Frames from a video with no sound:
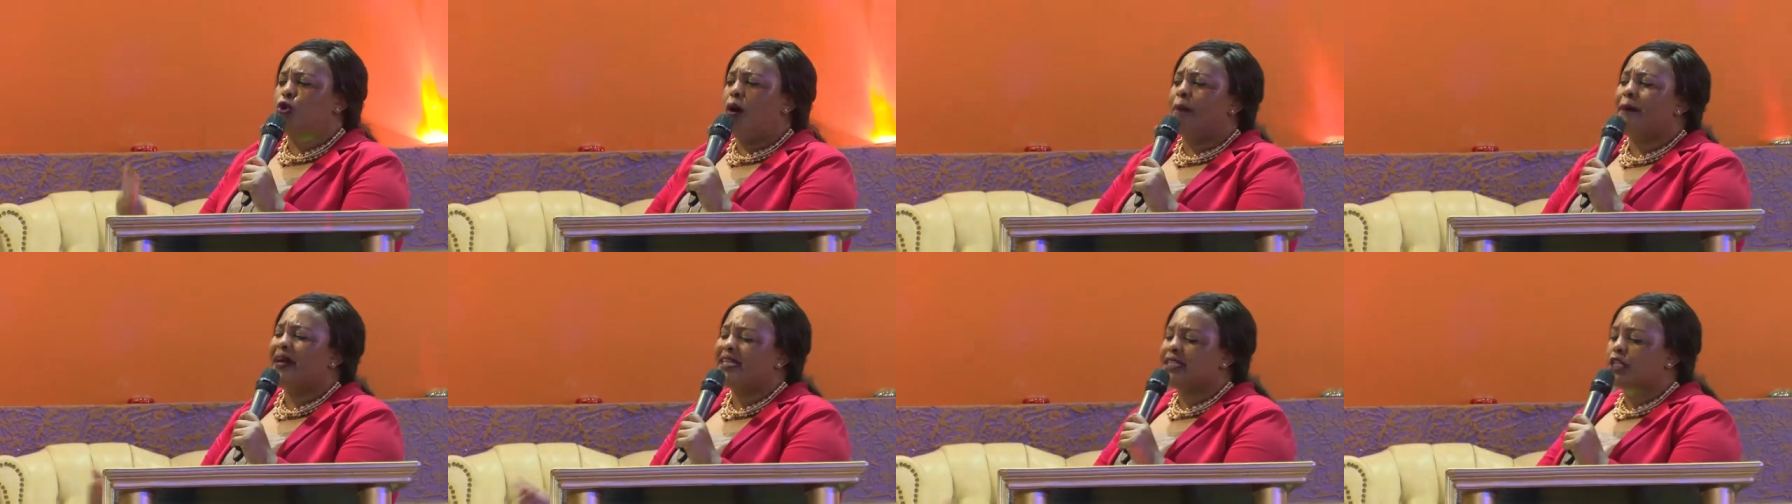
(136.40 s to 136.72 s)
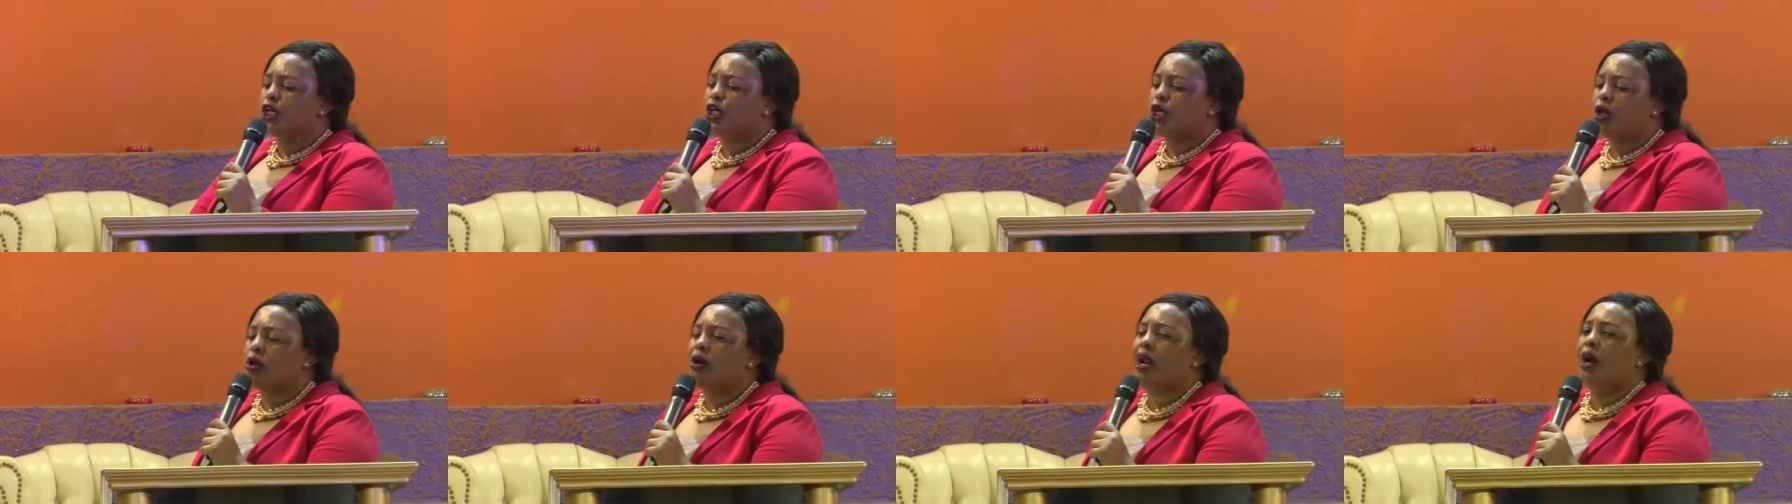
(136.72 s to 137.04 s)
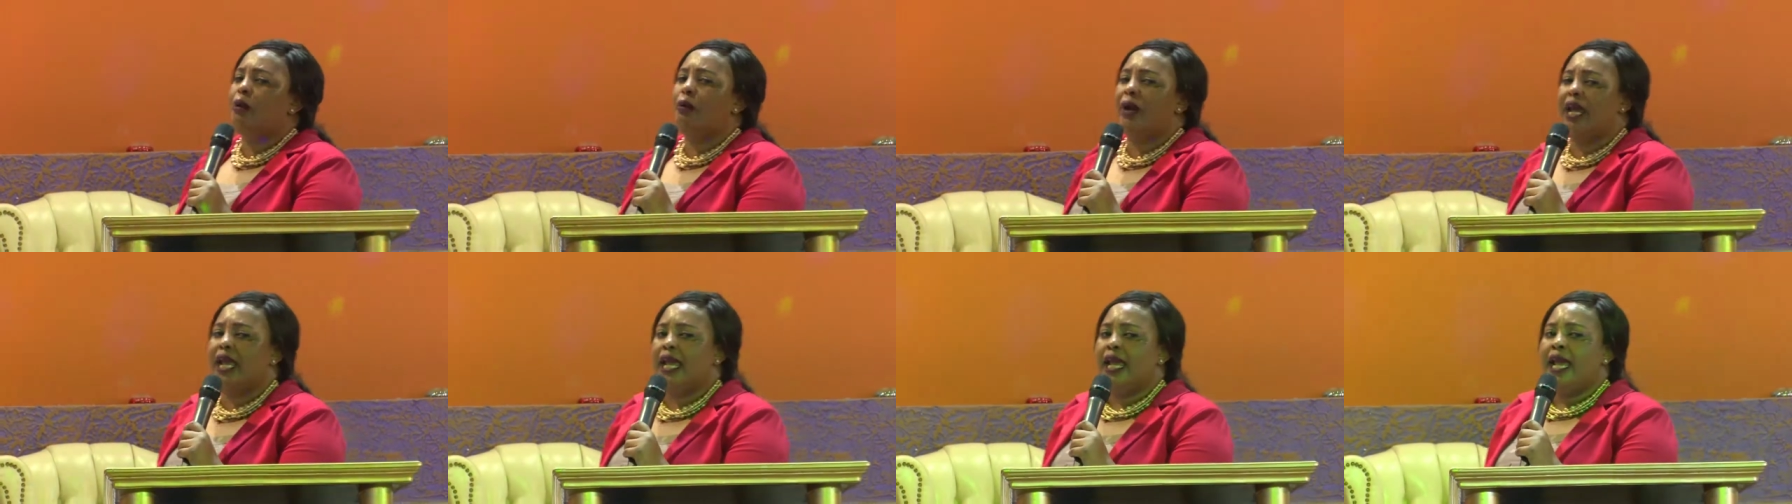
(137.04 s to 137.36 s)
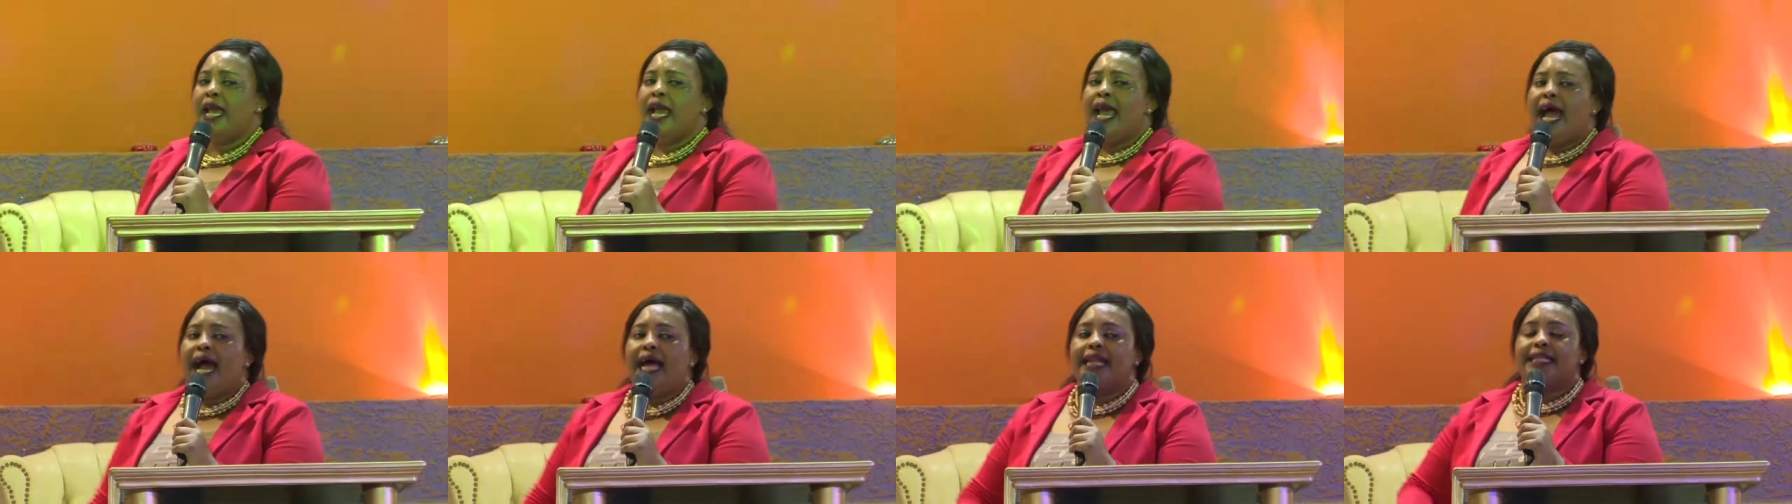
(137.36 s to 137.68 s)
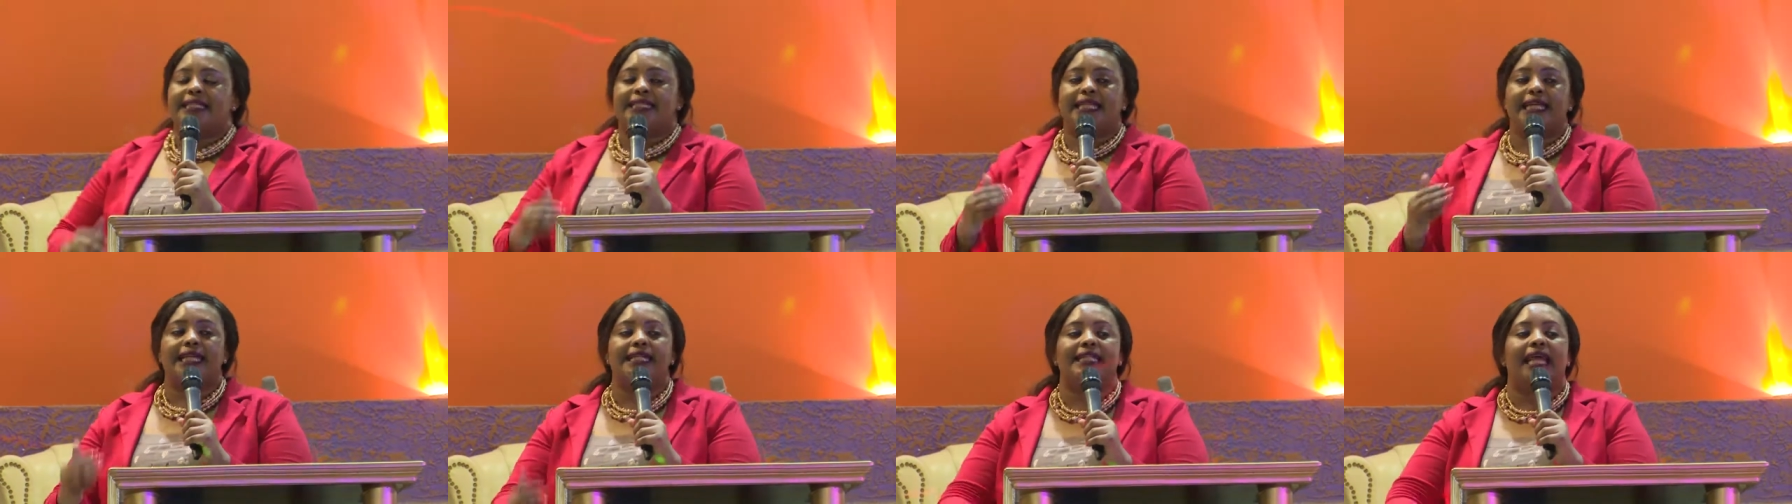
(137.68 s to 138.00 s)
a particular way
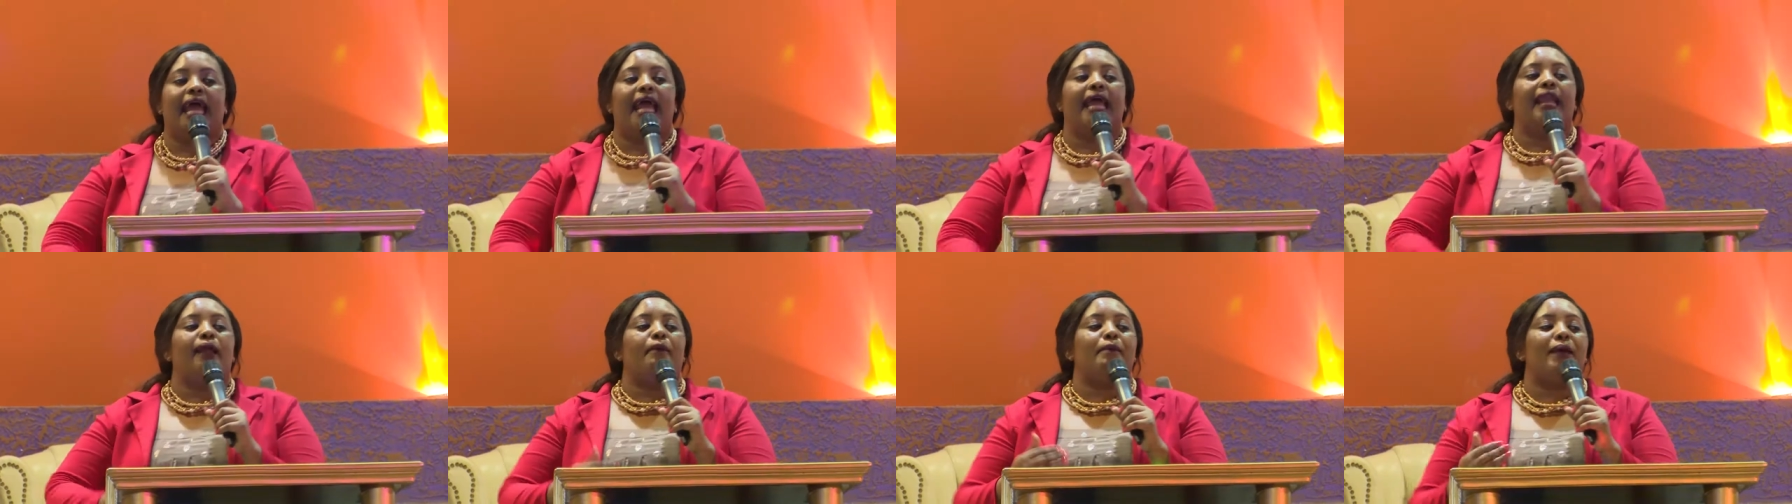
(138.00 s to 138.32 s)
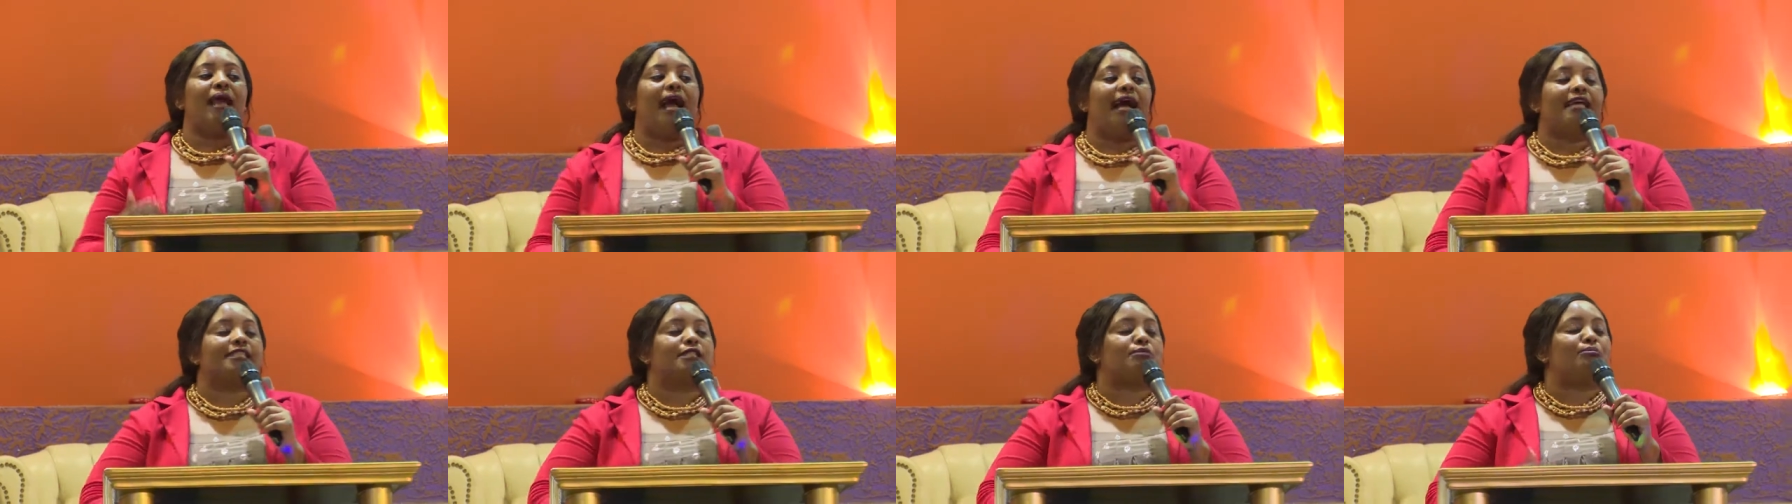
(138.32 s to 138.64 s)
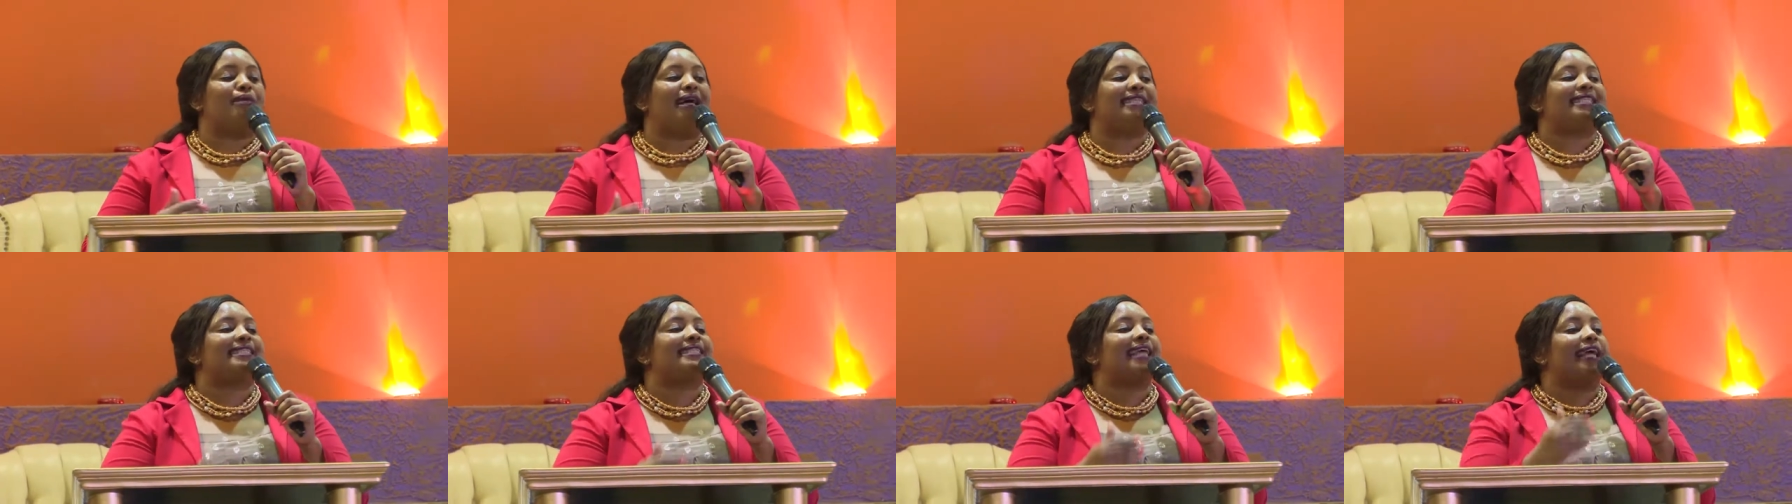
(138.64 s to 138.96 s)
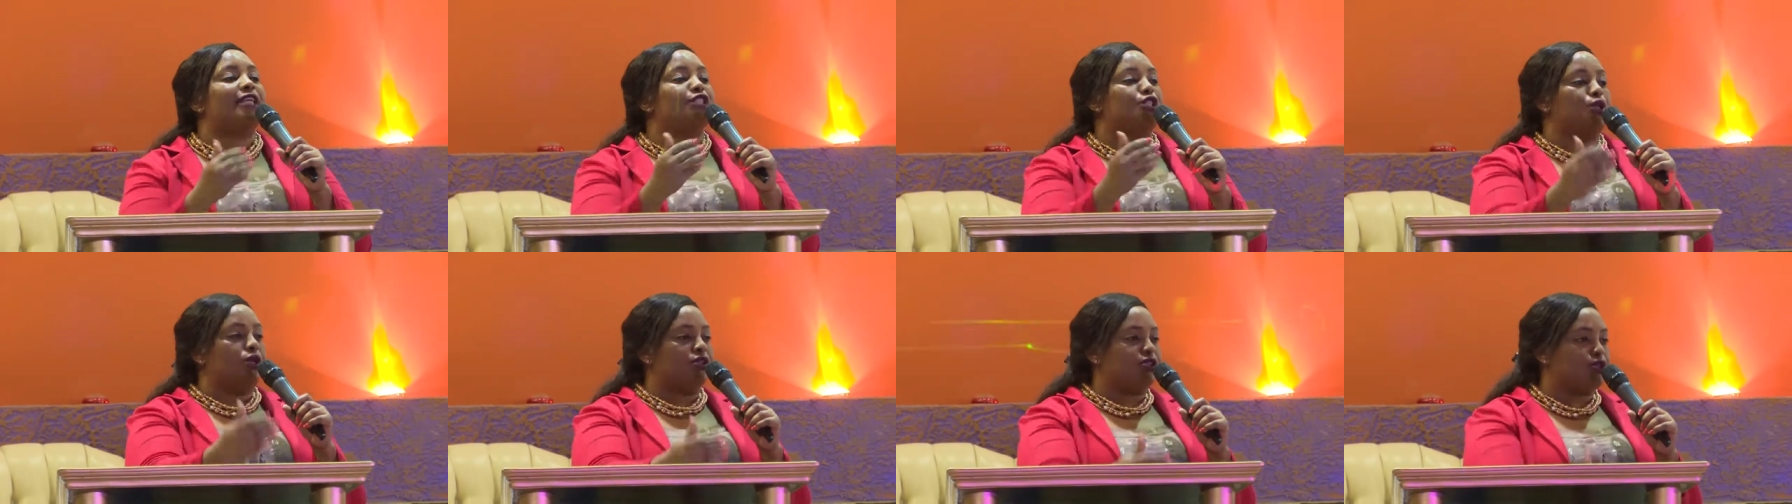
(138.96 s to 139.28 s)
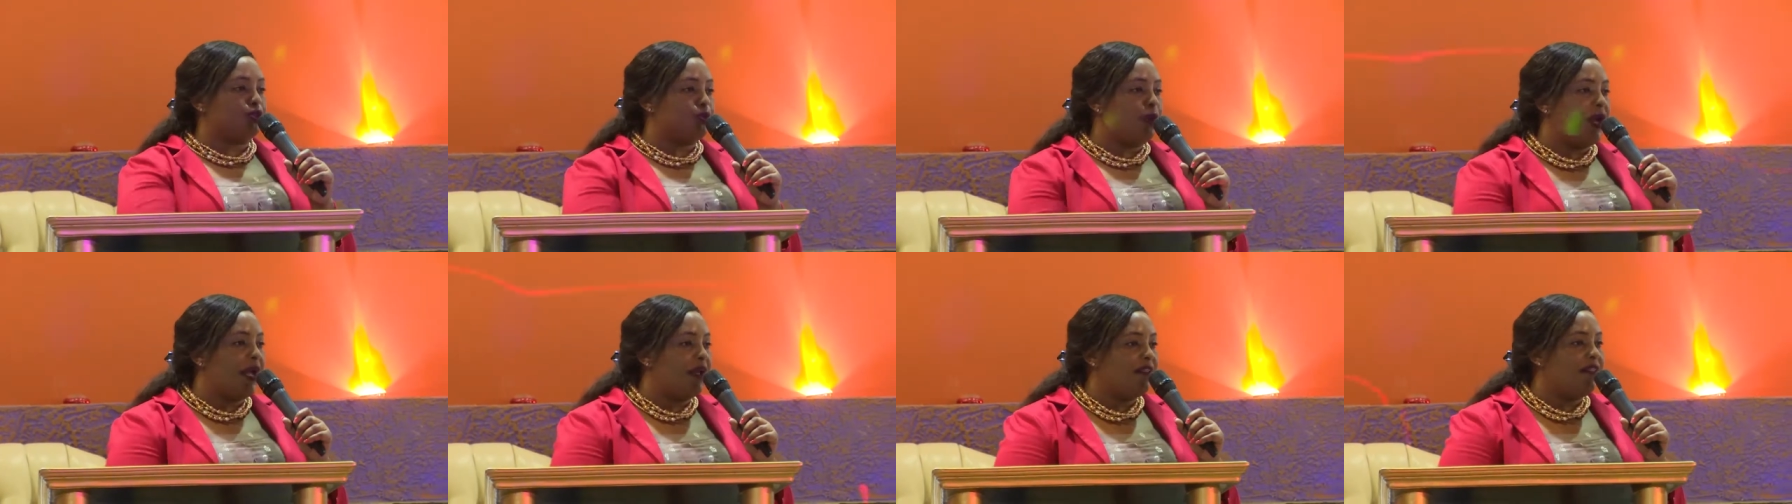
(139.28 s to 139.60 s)
until the enemy has mastered your
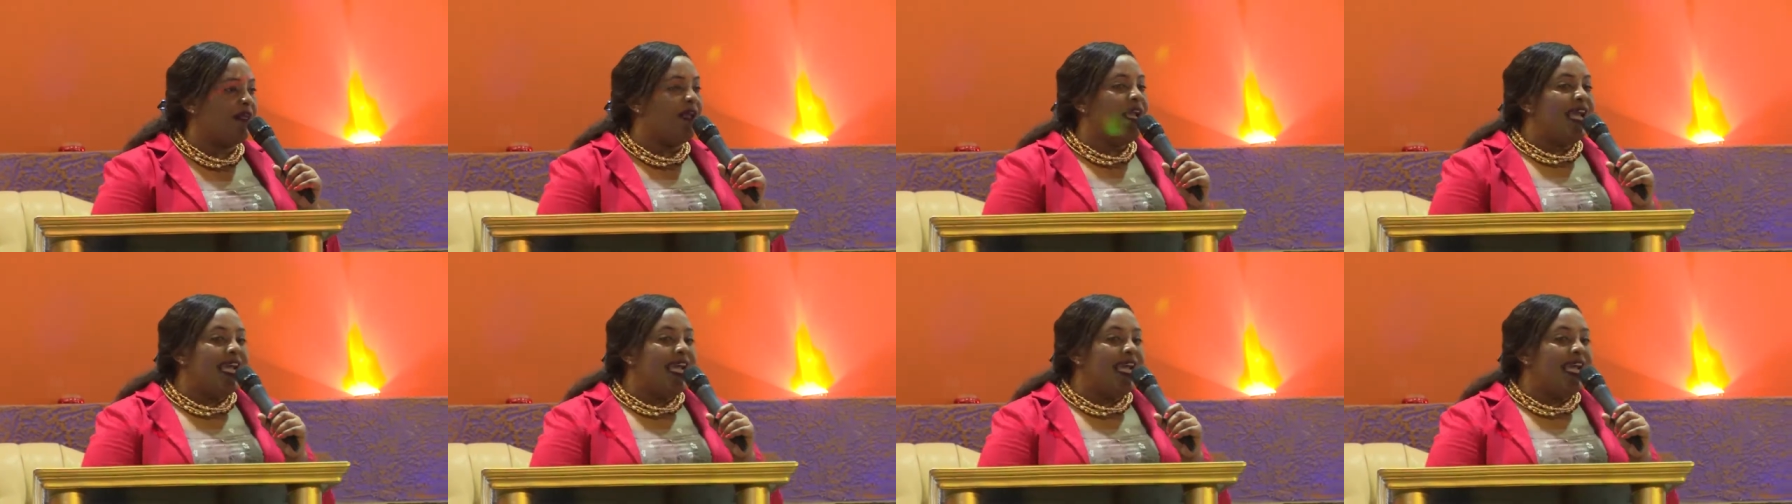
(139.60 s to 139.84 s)
strength.